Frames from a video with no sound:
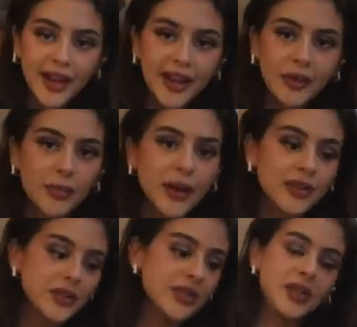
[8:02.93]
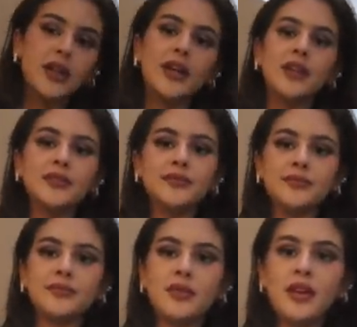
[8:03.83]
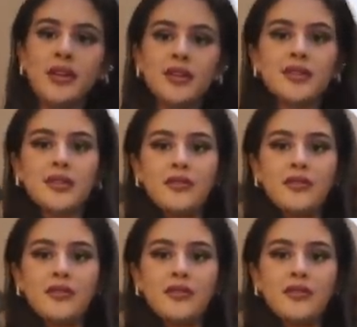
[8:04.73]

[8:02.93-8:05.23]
hey, we're about to go to dinner. This is the